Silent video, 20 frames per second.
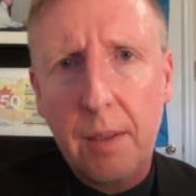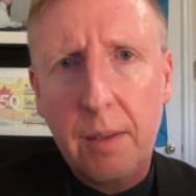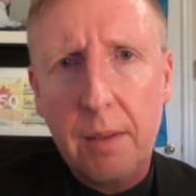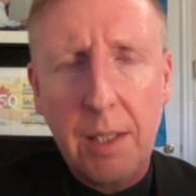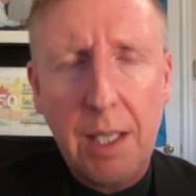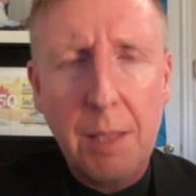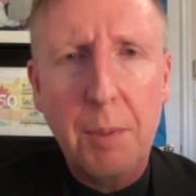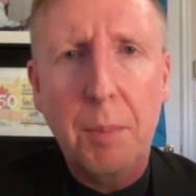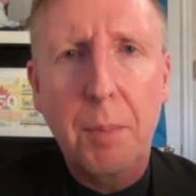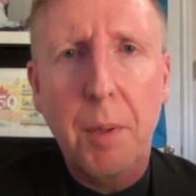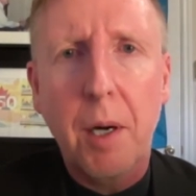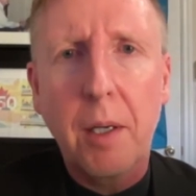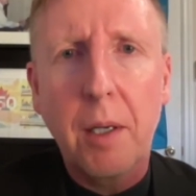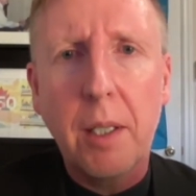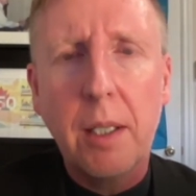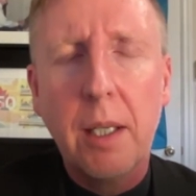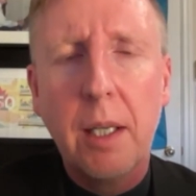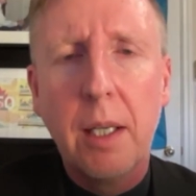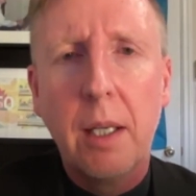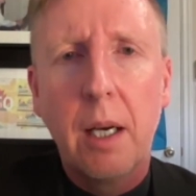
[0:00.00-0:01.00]
The Labour
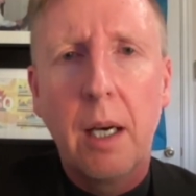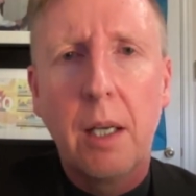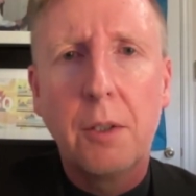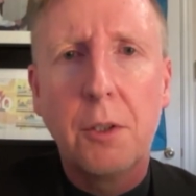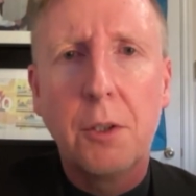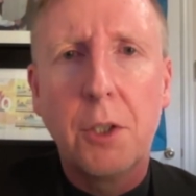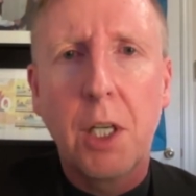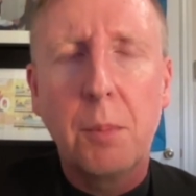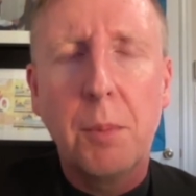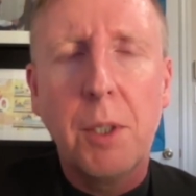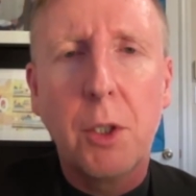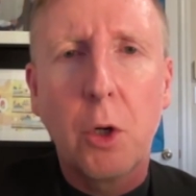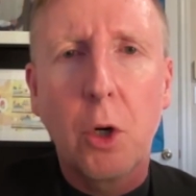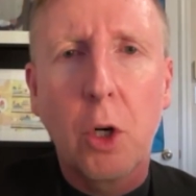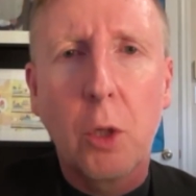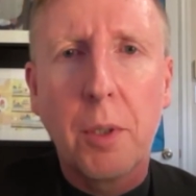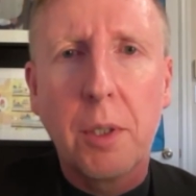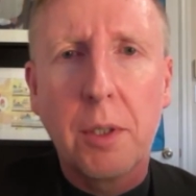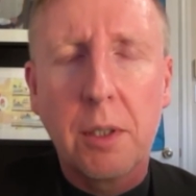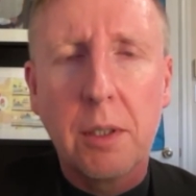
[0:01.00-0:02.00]
Party under Jeremy
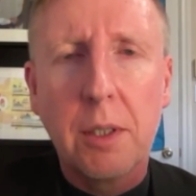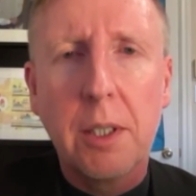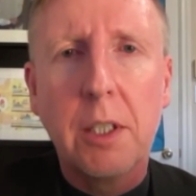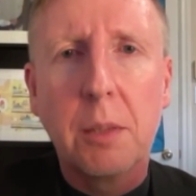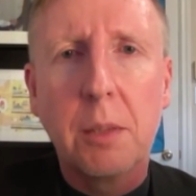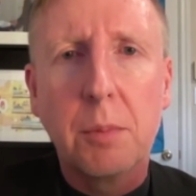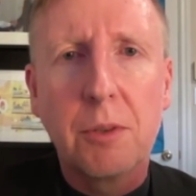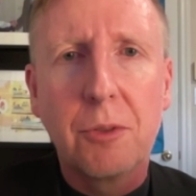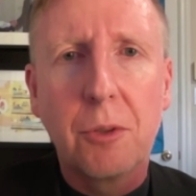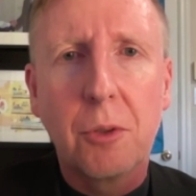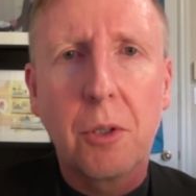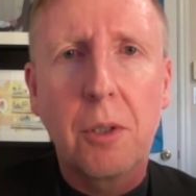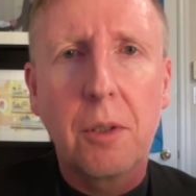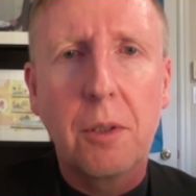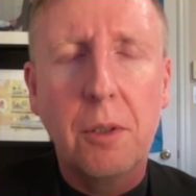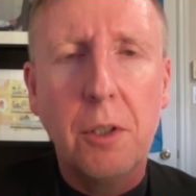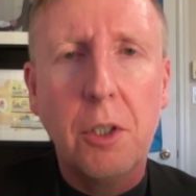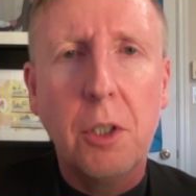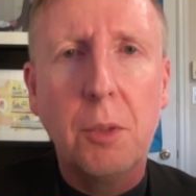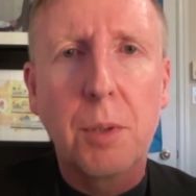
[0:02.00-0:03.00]
Corbyn, the leader before
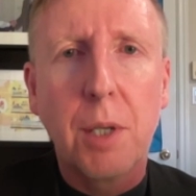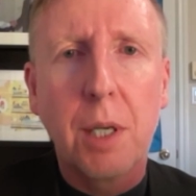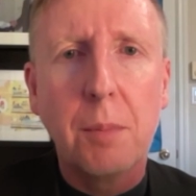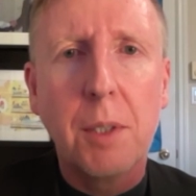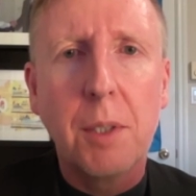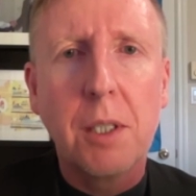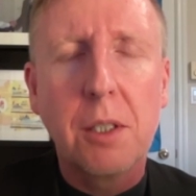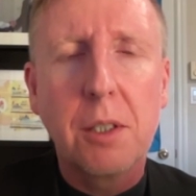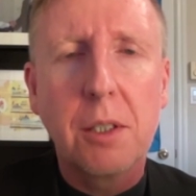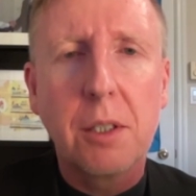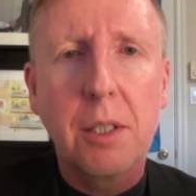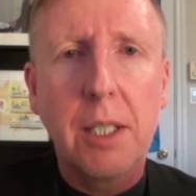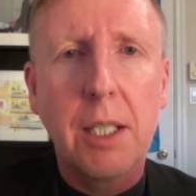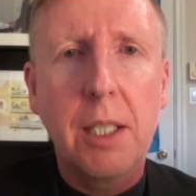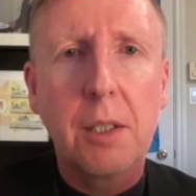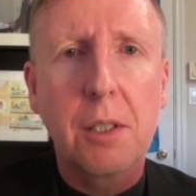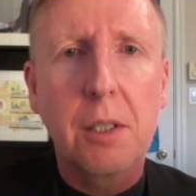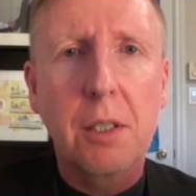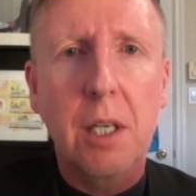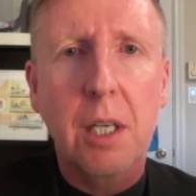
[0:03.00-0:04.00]
the new Prime Minister
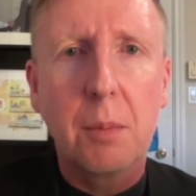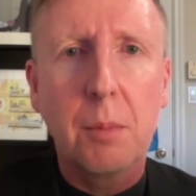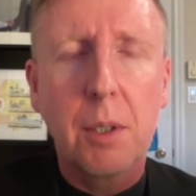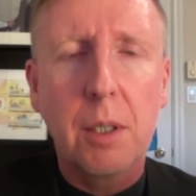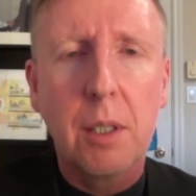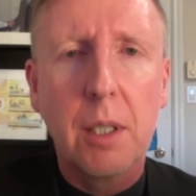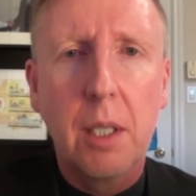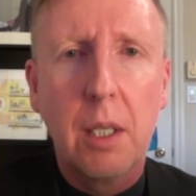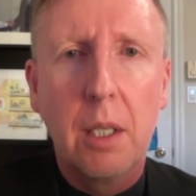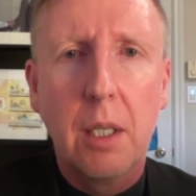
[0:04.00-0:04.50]
Keir Starmer,